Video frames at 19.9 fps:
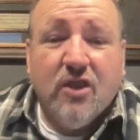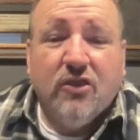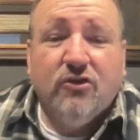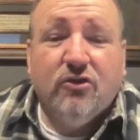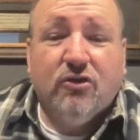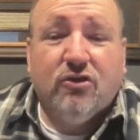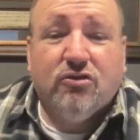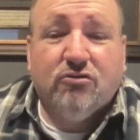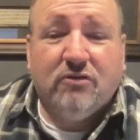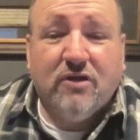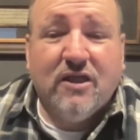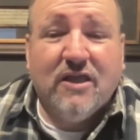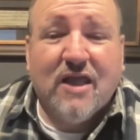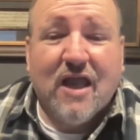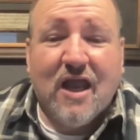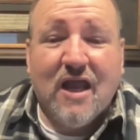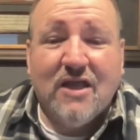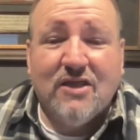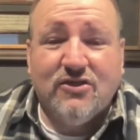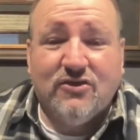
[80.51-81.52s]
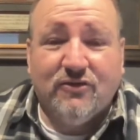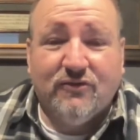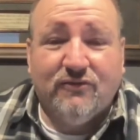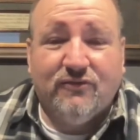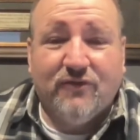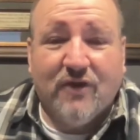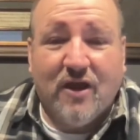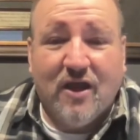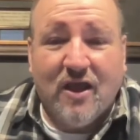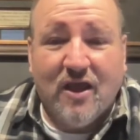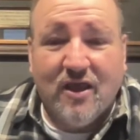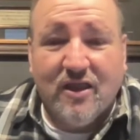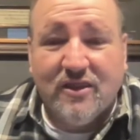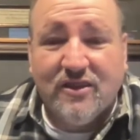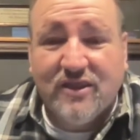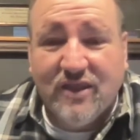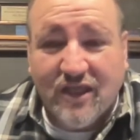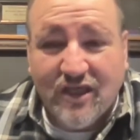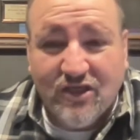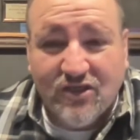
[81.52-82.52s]
There are three kinds of
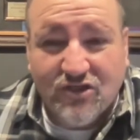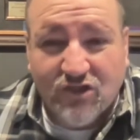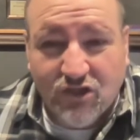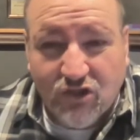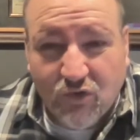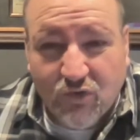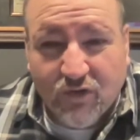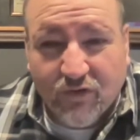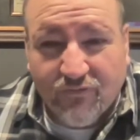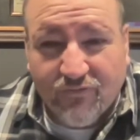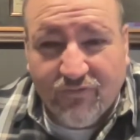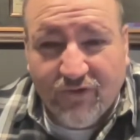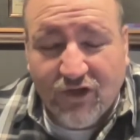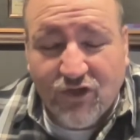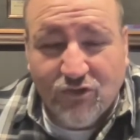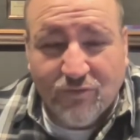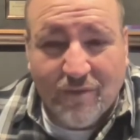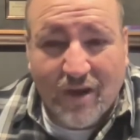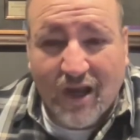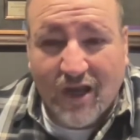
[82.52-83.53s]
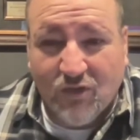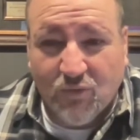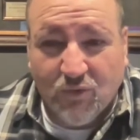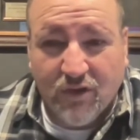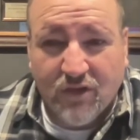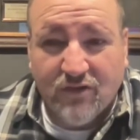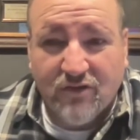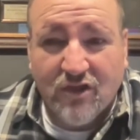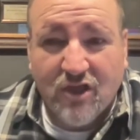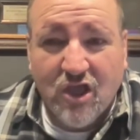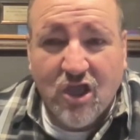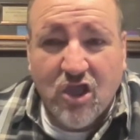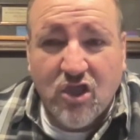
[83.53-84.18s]
things that you can feed your mind with.